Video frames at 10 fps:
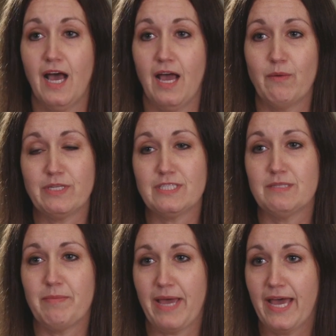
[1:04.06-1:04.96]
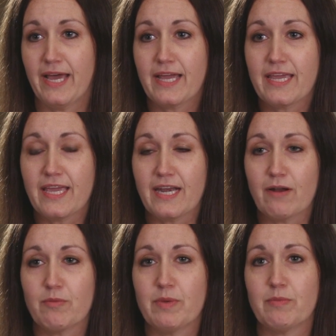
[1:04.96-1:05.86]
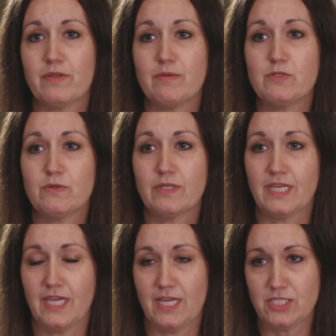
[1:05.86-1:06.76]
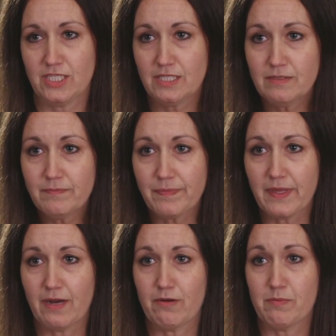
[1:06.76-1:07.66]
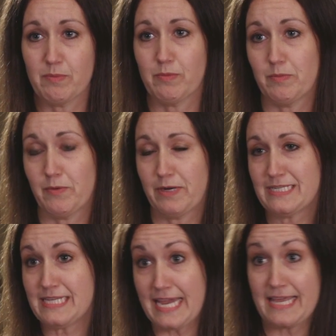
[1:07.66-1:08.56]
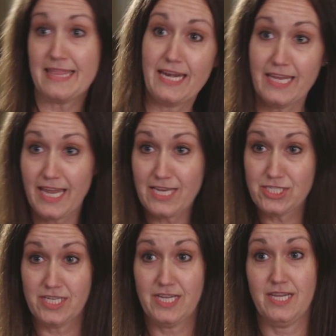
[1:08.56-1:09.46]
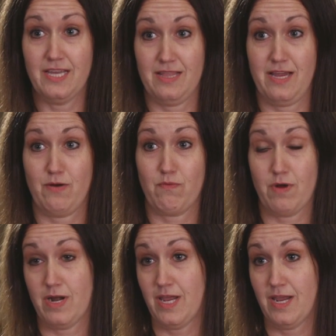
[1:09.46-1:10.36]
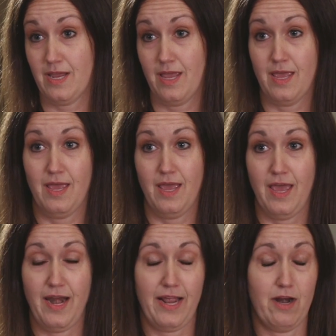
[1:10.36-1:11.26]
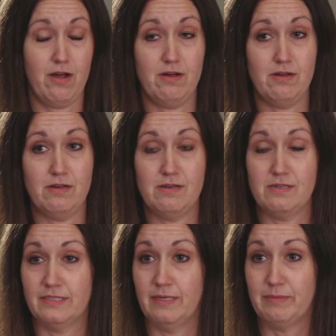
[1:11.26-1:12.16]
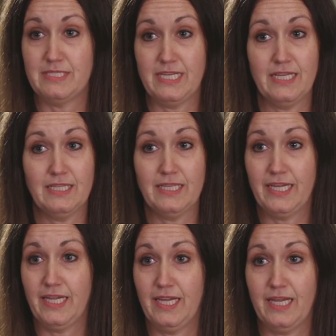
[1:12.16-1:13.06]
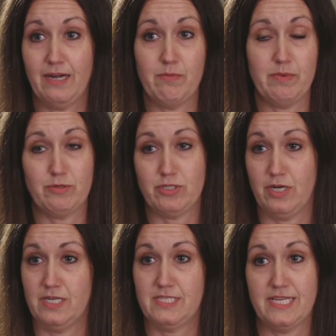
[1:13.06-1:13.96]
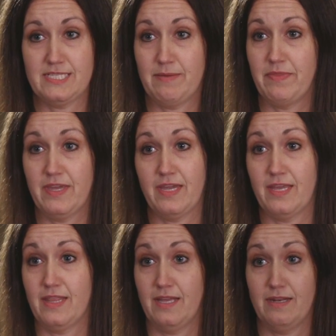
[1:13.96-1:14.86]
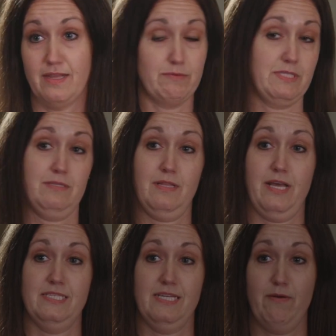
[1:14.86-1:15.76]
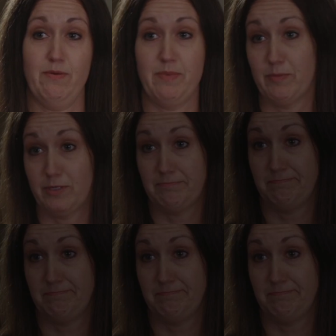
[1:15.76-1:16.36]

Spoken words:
I went to the back, and I remember them doing the EKG, and I remember Maria taking that EKG and like running, and I got all numb and tingly, and I remember trying to say something, and then that was the last thing I remember.